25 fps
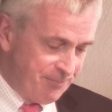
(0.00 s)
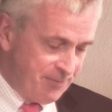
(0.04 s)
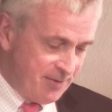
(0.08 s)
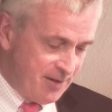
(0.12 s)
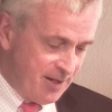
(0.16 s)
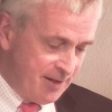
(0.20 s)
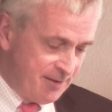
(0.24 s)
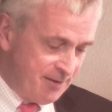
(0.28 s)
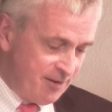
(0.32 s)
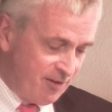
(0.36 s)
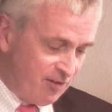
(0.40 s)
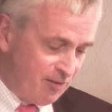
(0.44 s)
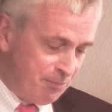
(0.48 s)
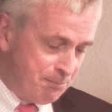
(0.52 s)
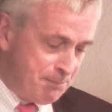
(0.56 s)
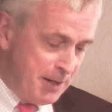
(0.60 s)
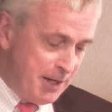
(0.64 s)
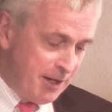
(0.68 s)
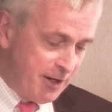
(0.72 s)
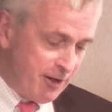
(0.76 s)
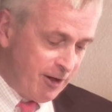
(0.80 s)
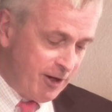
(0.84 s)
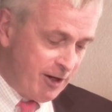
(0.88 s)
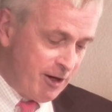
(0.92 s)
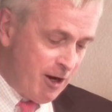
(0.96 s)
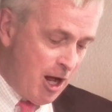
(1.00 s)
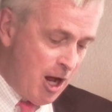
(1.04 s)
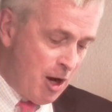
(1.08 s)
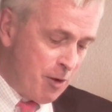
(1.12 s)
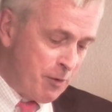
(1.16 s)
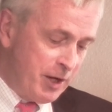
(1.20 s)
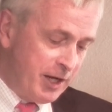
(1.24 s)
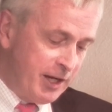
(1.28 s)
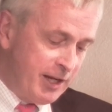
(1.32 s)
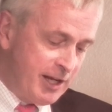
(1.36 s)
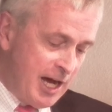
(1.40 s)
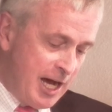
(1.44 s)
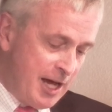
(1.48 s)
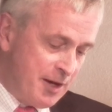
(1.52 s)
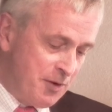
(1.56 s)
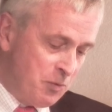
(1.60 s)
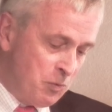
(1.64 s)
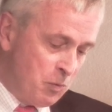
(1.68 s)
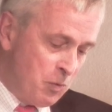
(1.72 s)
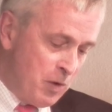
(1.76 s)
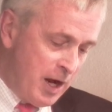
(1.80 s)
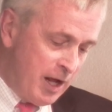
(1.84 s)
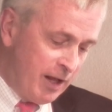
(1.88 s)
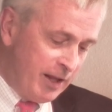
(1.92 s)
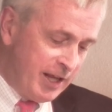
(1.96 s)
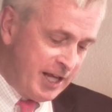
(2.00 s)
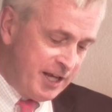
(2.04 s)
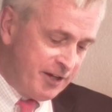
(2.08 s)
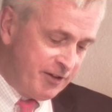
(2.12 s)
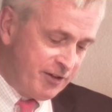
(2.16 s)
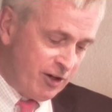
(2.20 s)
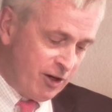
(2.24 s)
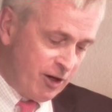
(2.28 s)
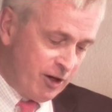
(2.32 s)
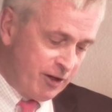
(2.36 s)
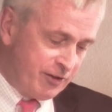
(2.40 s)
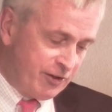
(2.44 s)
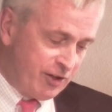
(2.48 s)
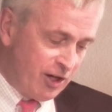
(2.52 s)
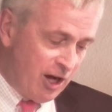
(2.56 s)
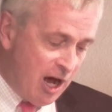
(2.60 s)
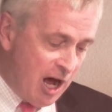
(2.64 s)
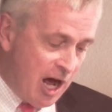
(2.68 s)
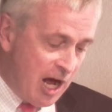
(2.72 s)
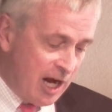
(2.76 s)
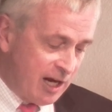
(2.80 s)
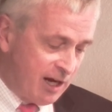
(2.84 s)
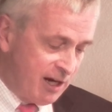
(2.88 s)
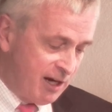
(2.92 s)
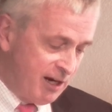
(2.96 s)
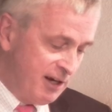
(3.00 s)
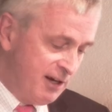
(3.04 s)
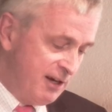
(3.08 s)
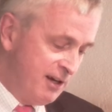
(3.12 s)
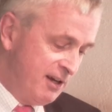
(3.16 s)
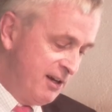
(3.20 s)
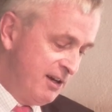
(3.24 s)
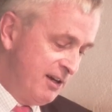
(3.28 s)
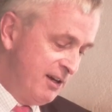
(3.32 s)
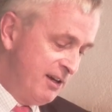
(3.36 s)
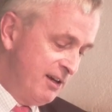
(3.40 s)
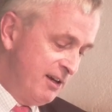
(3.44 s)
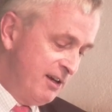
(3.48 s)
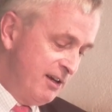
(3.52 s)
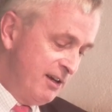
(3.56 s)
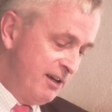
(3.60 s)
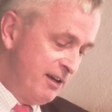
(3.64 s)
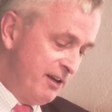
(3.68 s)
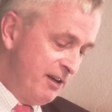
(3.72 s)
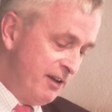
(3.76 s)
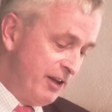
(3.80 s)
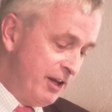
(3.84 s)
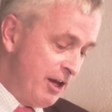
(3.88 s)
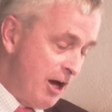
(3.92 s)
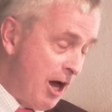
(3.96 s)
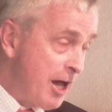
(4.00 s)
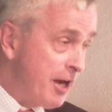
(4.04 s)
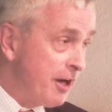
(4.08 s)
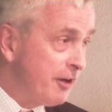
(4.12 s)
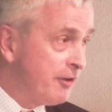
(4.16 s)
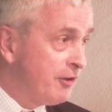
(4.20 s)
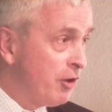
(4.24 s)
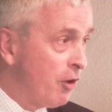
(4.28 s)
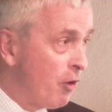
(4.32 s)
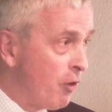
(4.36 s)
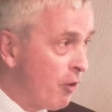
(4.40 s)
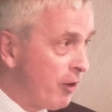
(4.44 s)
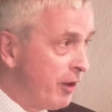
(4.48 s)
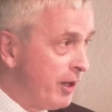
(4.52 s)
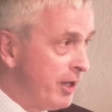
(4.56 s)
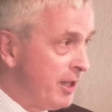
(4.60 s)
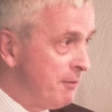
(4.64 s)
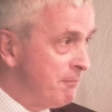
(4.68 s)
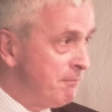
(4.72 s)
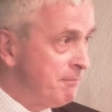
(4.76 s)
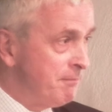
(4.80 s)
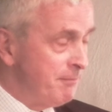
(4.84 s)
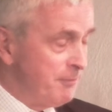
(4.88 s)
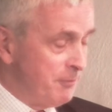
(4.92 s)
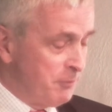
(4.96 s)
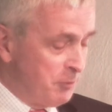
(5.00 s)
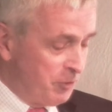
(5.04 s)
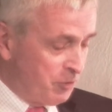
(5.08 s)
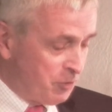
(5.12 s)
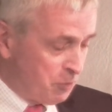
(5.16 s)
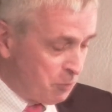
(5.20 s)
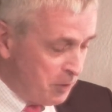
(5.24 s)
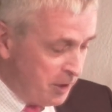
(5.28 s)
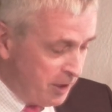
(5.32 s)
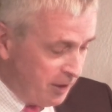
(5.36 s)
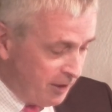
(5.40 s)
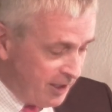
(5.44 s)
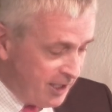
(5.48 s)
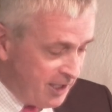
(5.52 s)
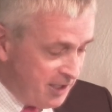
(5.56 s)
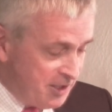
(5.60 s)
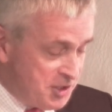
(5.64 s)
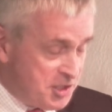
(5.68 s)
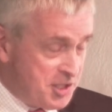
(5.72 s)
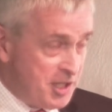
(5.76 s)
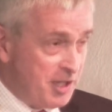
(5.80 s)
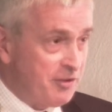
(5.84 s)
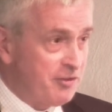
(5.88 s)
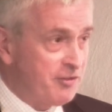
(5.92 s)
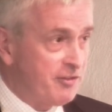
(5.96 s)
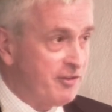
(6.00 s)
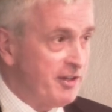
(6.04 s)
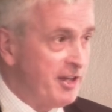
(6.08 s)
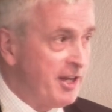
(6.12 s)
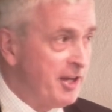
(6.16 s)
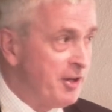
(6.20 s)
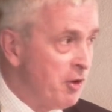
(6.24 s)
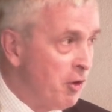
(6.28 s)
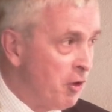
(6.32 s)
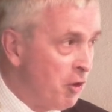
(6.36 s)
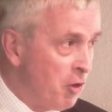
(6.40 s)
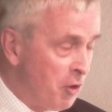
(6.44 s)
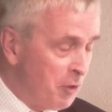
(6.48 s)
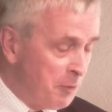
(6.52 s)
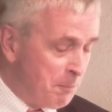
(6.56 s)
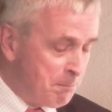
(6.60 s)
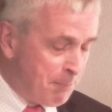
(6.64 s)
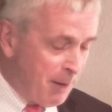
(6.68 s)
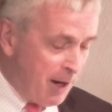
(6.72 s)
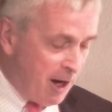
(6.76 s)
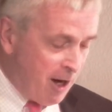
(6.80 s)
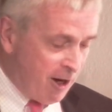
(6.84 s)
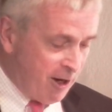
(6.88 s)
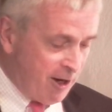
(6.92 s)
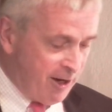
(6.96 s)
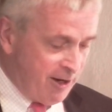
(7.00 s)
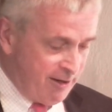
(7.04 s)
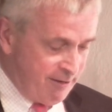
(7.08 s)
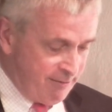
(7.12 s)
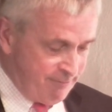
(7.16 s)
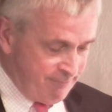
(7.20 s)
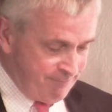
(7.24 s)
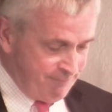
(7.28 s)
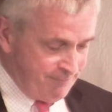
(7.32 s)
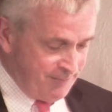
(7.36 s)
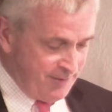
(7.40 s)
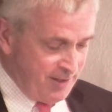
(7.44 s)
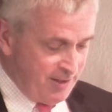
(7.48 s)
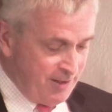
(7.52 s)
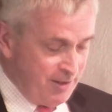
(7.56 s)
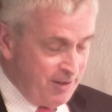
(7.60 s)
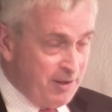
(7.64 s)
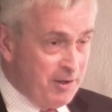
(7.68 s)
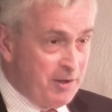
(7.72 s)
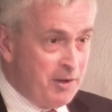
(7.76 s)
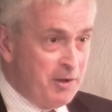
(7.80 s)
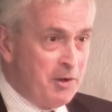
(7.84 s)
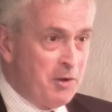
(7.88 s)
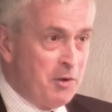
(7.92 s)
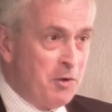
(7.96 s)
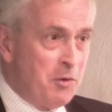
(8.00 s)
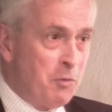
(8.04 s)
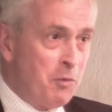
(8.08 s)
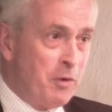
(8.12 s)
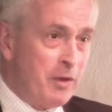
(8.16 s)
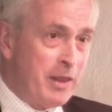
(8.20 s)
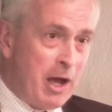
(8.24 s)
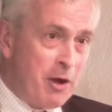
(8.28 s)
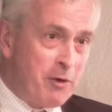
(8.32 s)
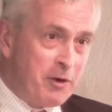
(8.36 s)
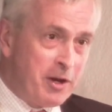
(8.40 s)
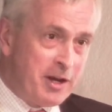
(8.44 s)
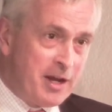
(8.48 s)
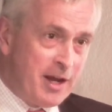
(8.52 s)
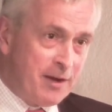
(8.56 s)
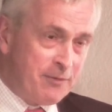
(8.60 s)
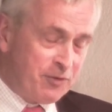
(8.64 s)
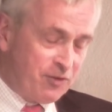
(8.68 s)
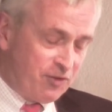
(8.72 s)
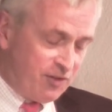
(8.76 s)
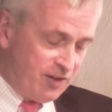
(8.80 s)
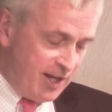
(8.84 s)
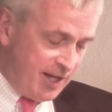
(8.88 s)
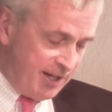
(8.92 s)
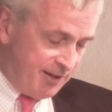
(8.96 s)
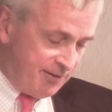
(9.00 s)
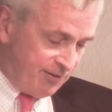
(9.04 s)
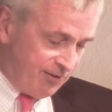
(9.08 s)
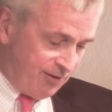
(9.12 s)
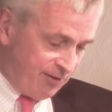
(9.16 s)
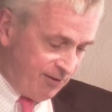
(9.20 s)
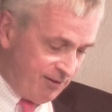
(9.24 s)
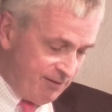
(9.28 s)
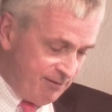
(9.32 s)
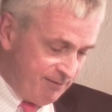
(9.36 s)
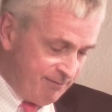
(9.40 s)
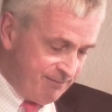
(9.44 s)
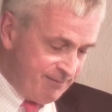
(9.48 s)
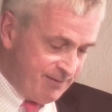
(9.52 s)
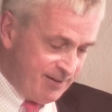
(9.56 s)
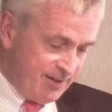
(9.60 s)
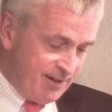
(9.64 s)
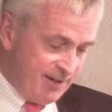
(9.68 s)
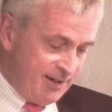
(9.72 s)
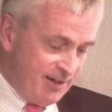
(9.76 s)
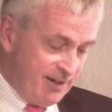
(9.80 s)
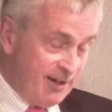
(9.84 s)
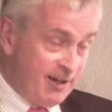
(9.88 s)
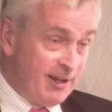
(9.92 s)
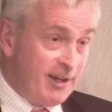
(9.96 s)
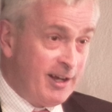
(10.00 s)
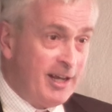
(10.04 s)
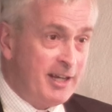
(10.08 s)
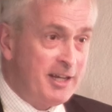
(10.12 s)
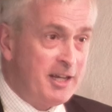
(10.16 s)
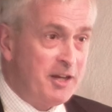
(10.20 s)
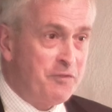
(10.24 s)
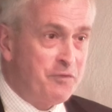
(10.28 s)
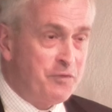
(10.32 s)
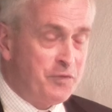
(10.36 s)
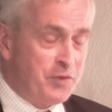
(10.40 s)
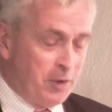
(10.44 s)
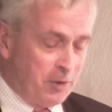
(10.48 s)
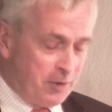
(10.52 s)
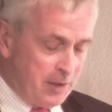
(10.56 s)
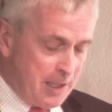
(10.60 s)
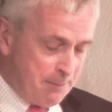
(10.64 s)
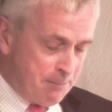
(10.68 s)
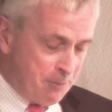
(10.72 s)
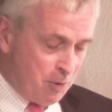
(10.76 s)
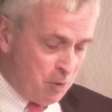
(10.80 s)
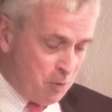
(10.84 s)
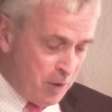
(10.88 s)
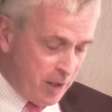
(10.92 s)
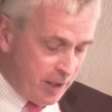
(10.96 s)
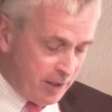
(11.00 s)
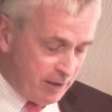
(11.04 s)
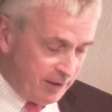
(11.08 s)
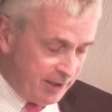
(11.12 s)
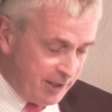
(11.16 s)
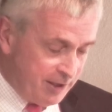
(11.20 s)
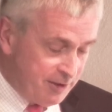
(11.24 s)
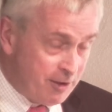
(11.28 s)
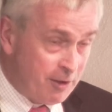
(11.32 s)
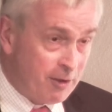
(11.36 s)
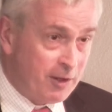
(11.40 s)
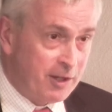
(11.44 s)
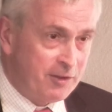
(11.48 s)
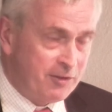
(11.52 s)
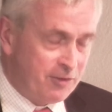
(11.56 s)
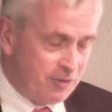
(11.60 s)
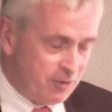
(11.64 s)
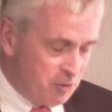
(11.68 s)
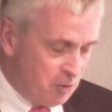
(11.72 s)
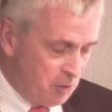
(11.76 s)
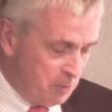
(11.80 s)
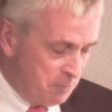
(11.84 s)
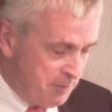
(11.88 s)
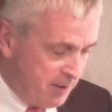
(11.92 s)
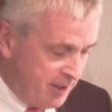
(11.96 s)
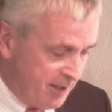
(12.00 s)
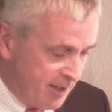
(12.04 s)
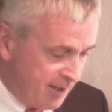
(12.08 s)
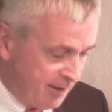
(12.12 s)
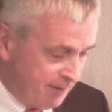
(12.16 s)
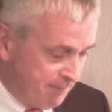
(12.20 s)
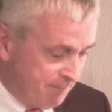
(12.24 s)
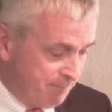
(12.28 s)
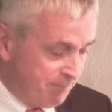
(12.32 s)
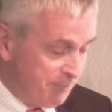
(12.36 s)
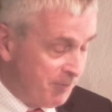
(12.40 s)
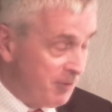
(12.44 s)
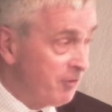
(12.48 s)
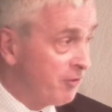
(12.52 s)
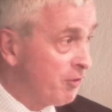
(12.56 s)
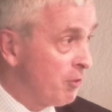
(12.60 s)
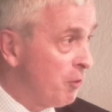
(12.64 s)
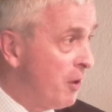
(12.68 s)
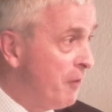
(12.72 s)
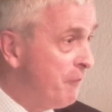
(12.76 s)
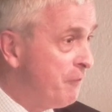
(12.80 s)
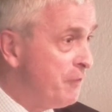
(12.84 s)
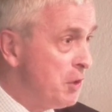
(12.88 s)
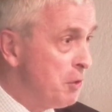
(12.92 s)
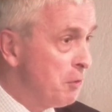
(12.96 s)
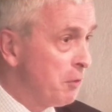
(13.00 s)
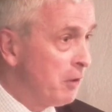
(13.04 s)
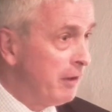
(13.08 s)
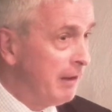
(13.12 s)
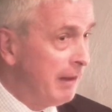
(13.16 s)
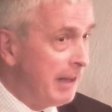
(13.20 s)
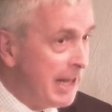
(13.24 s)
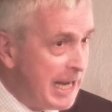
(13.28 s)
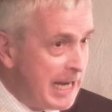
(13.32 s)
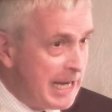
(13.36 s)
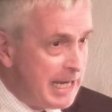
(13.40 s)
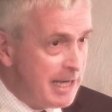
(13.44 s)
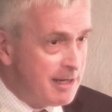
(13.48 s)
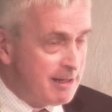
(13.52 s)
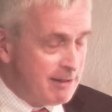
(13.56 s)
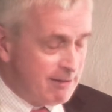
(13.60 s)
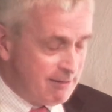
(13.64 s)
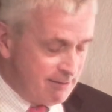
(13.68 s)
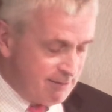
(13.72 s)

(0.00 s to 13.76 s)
and the speaker had already gotten well into her talk. The auditorium was really just an old barn without enough seats and it filled up quickly during school meeting. So if you were late,